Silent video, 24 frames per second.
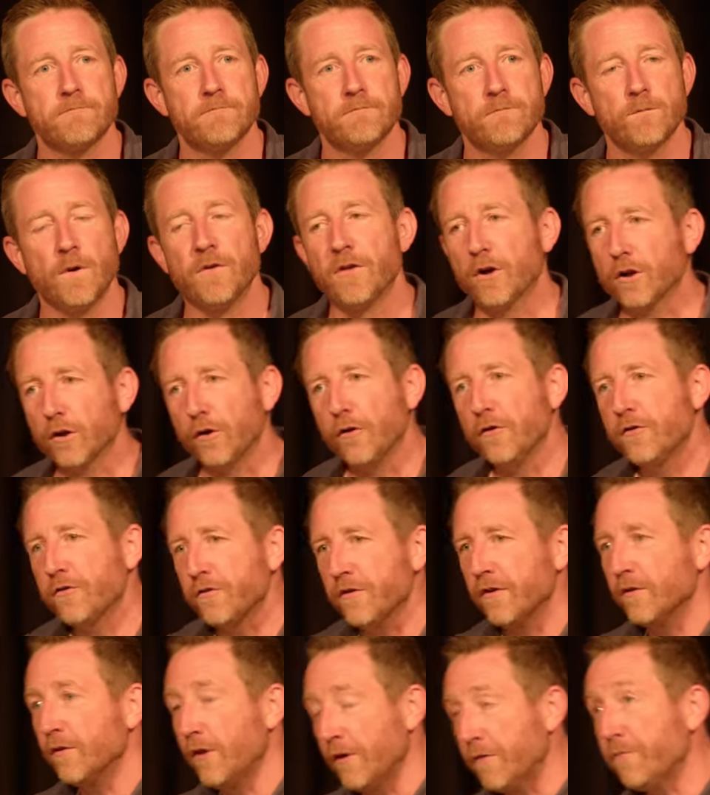Where
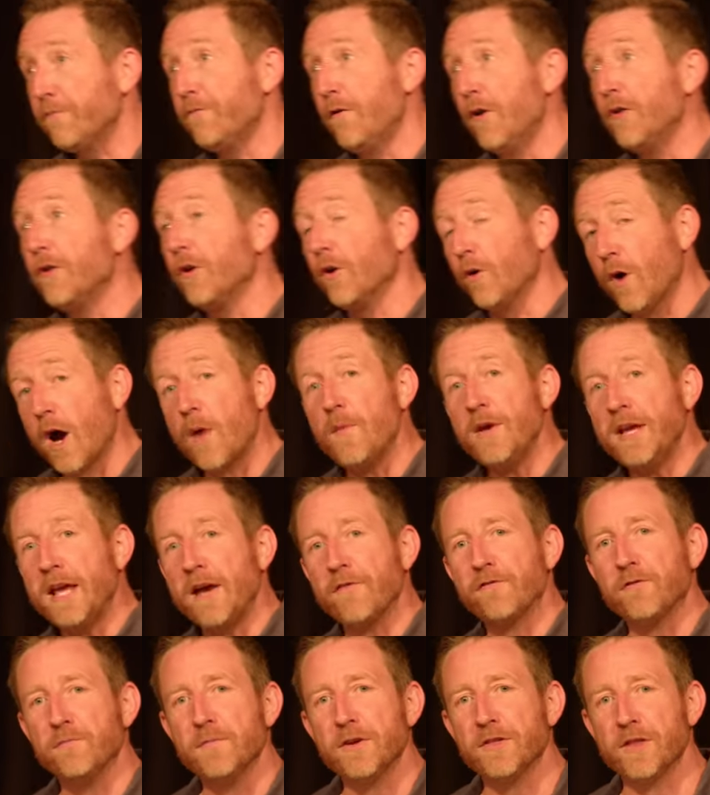the further away we get
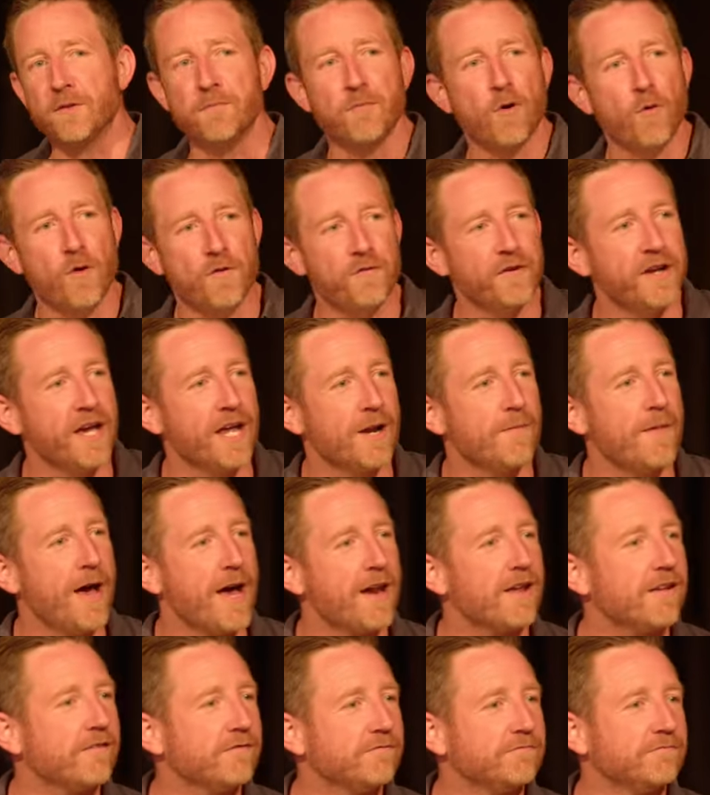from it, the more we forget about it.